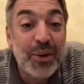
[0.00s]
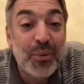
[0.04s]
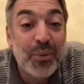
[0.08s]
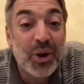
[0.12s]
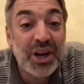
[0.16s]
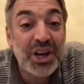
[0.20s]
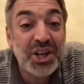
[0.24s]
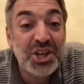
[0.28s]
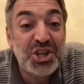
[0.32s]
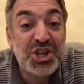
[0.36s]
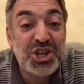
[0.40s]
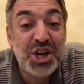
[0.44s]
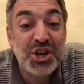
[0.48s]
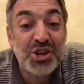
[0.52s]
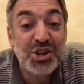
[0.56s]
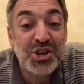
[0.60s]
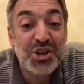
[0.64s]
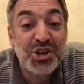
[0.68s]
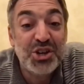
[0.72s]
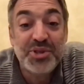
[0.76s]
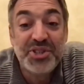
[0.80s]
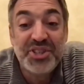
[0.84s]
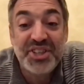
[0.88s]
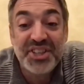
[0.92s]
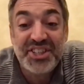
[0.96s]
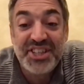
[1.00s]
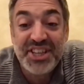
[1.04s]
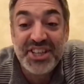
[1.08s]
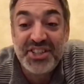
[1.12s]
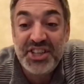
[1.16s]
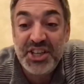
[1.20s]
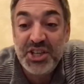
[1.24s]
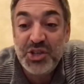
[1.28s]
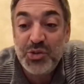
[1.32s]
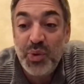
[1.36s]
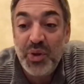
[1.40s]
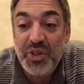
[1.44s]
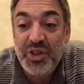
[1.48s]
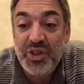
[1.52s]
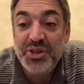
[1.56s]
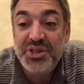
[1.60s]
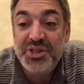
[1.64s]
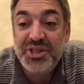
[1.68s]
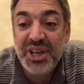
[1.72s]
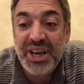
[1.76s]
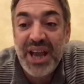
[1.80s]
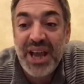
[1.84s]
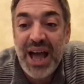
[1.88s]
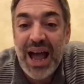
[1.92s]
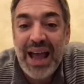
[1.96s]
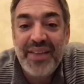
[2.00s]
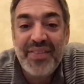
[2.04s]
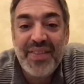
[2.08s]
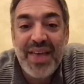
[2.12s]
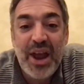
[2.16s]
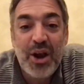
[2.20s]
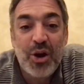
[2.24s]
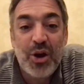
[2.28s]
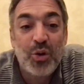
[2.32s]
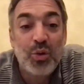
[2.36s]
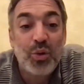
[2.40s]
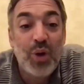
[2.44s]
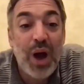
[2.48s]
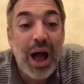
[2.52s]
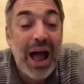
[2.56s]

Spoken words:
We're going to share some statistics with you tonight that are,